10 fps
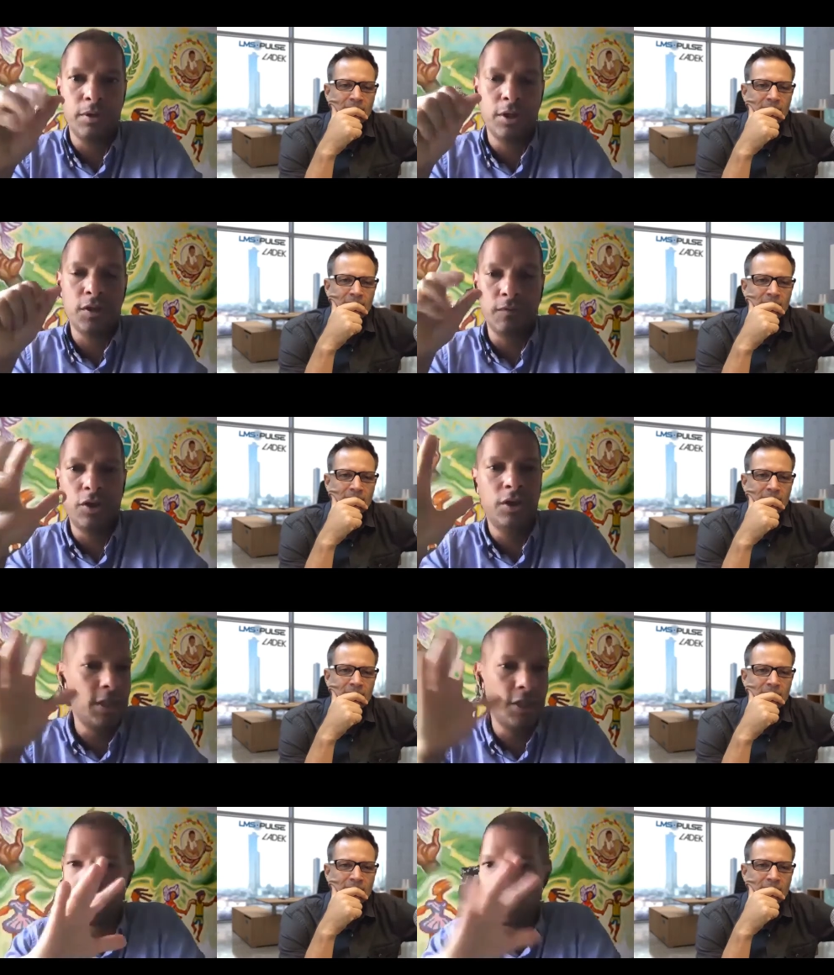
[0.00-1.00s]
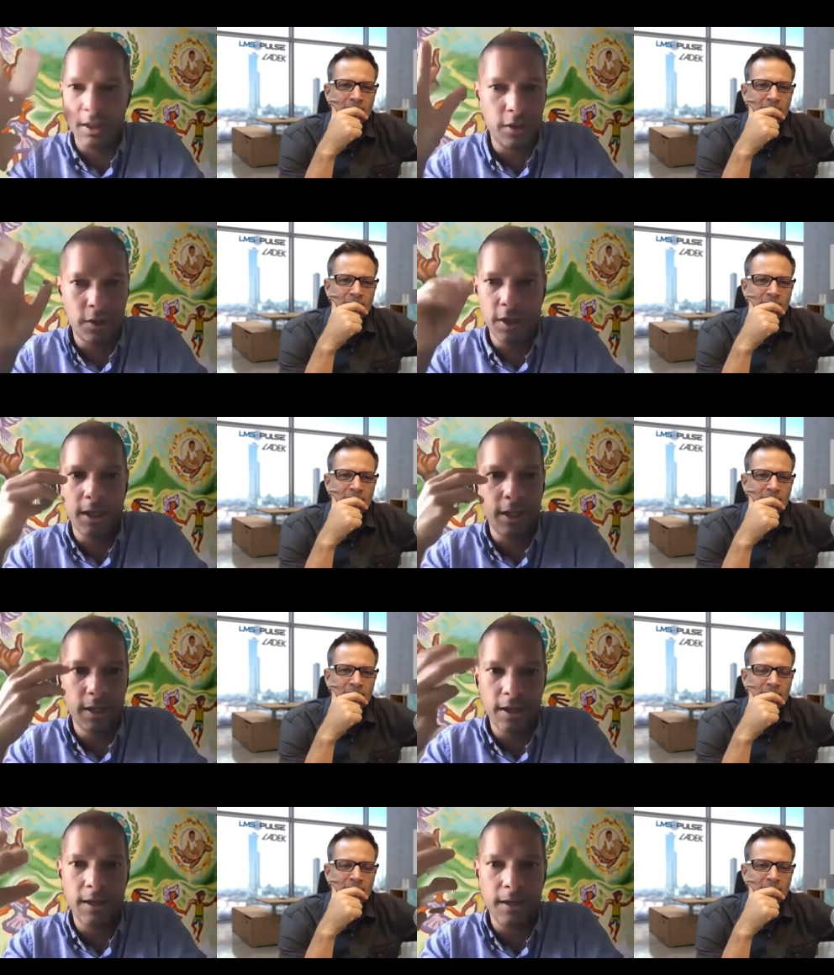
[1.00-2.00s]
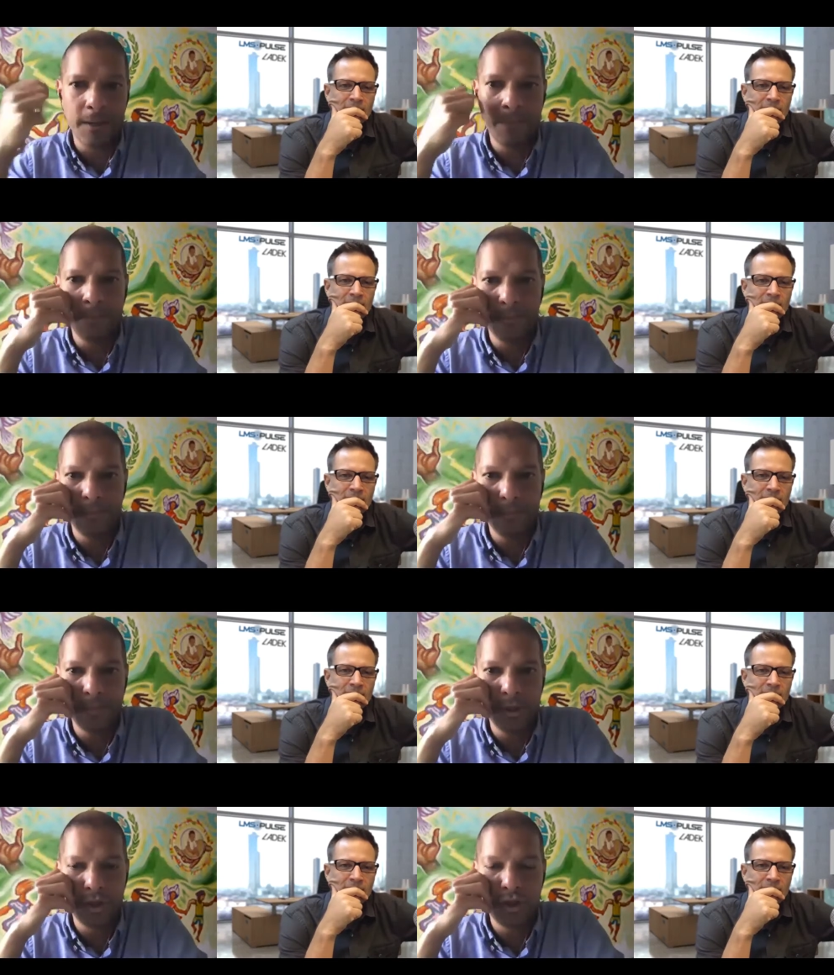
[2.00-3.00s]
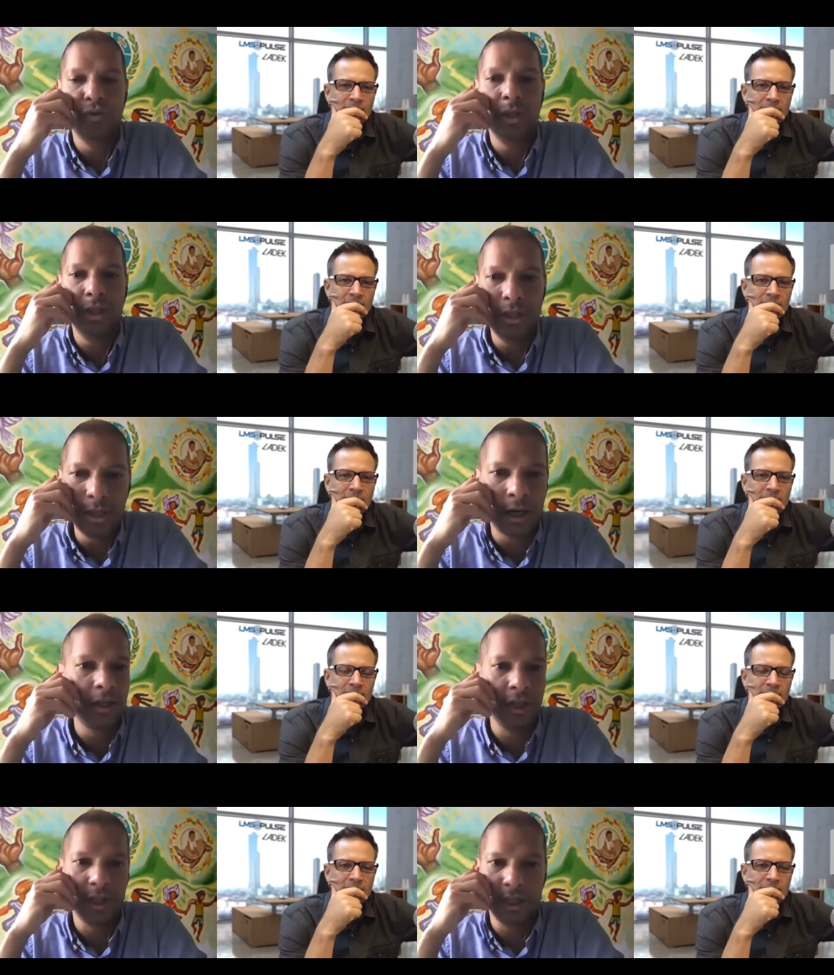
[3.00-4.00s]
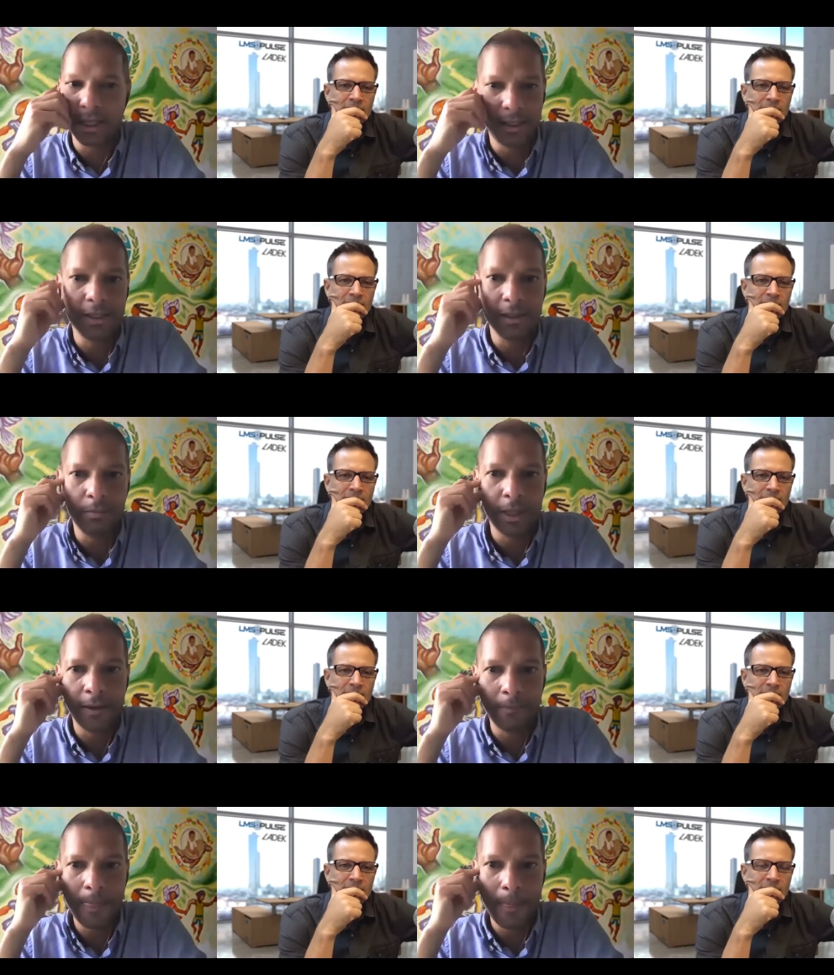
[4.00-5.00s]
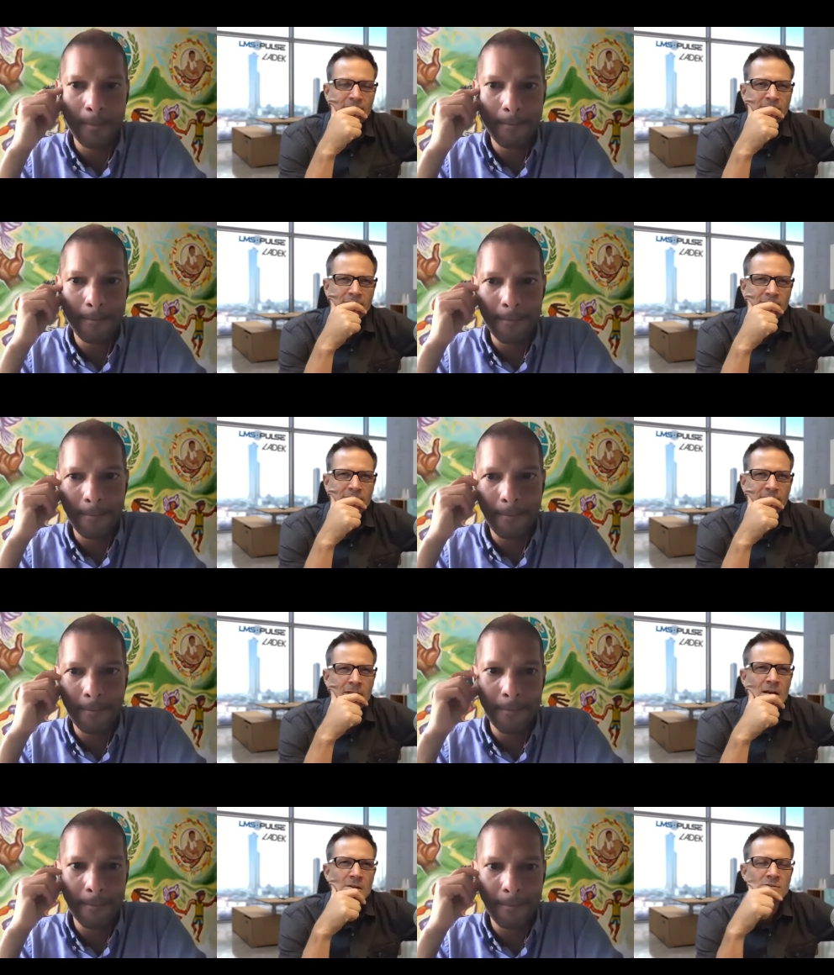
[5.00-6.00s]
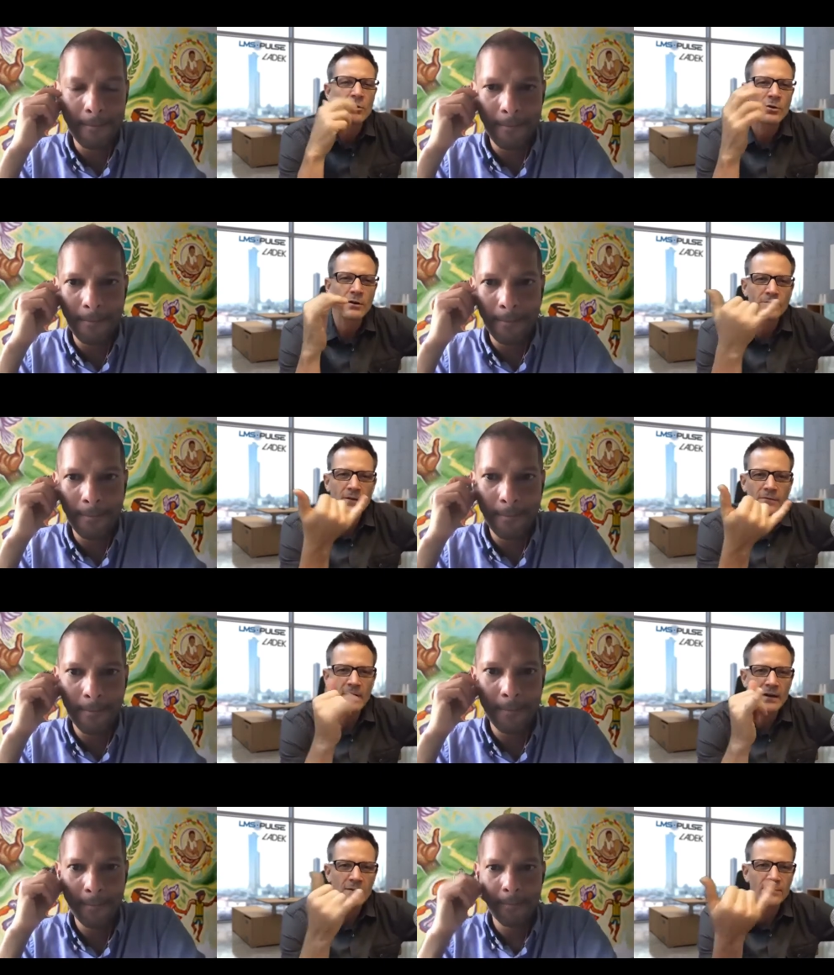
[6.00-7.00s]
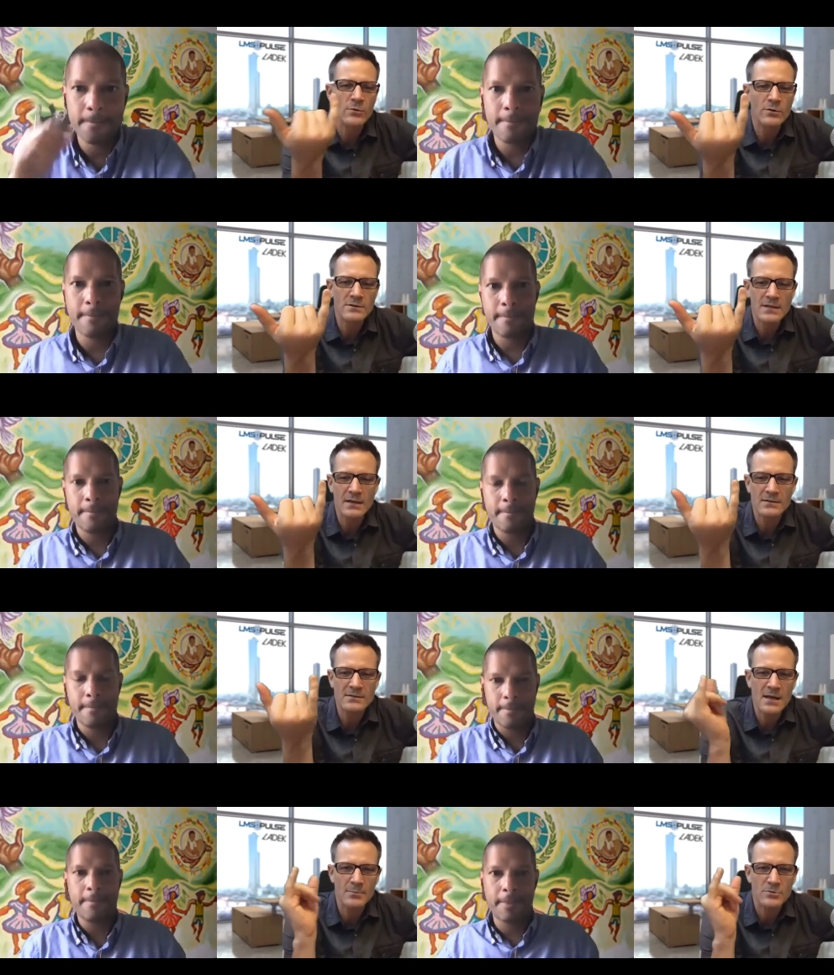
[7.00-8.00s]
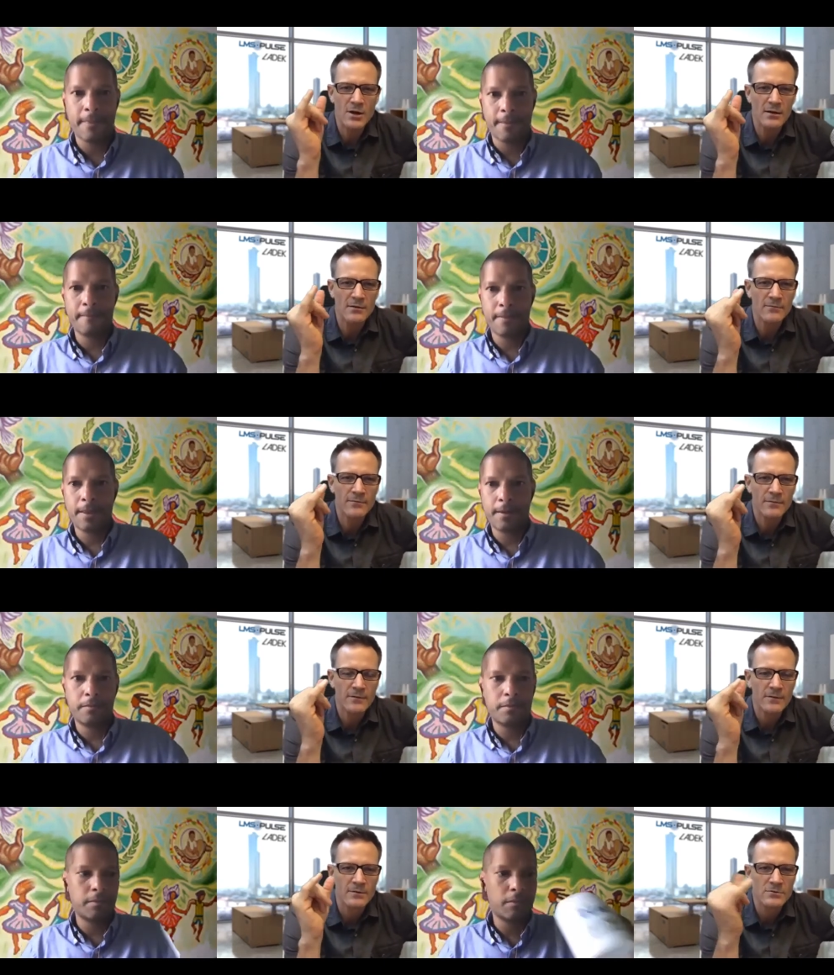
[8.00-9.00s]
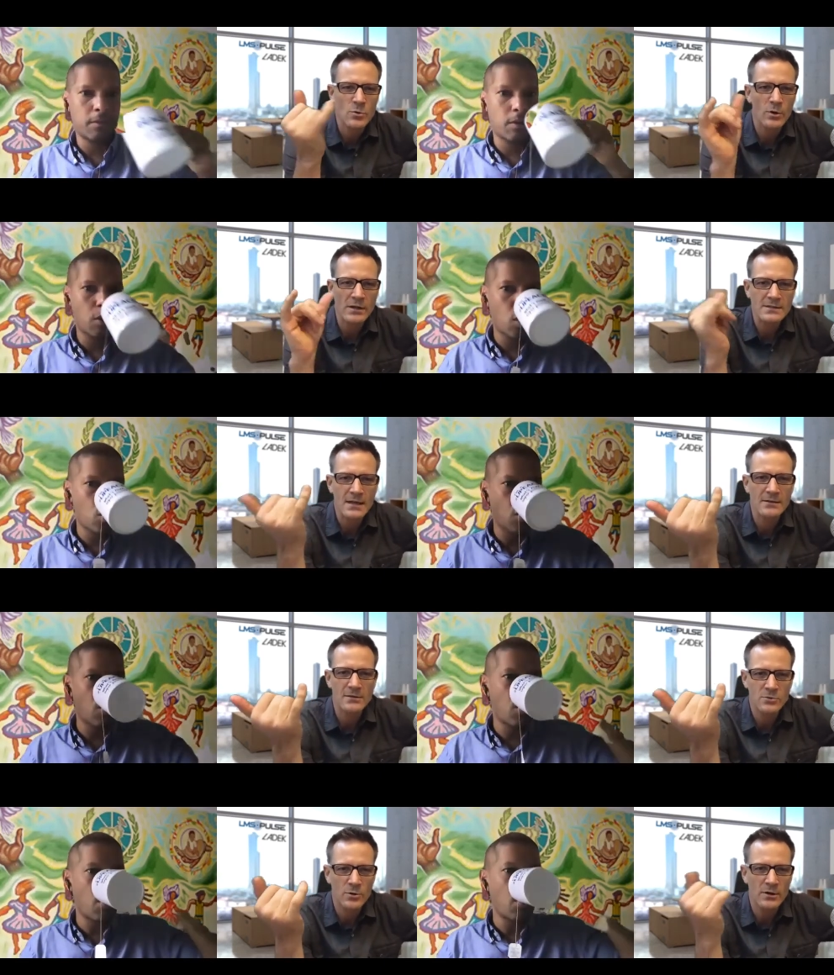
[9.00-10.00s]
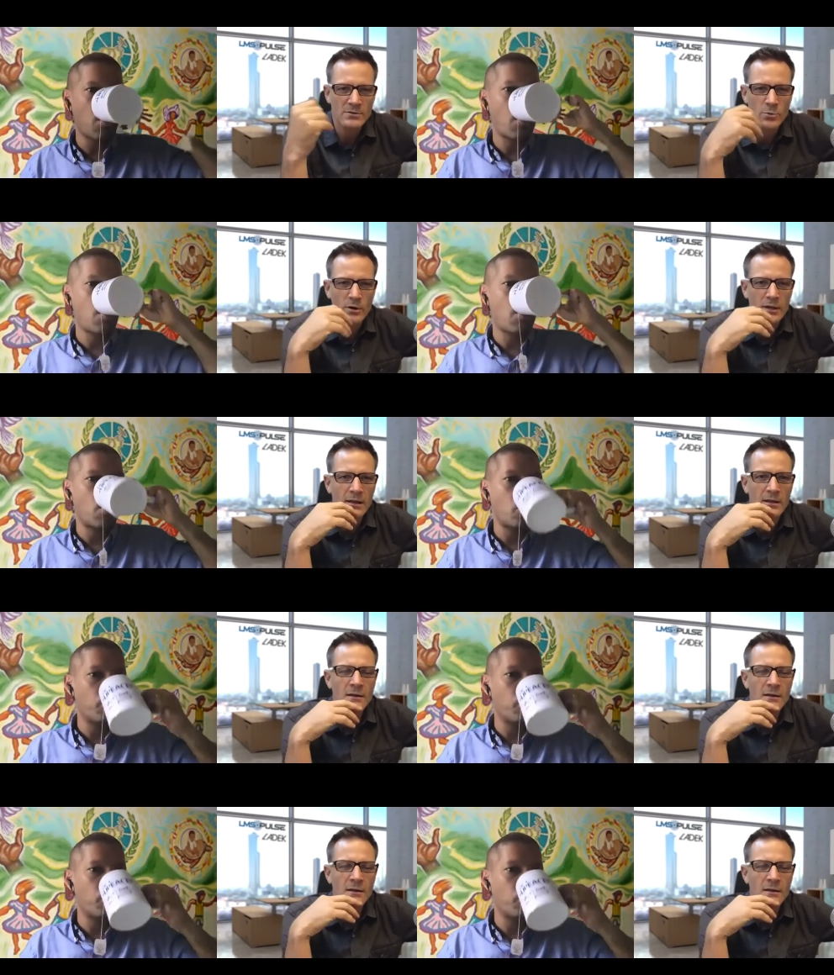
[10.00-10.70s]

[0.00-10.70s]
Speaker 1: of good teaching and learning um, to a large extent still apply
Speaker 2: mm. so if if i if you can take a snapshot of 2010 to 2020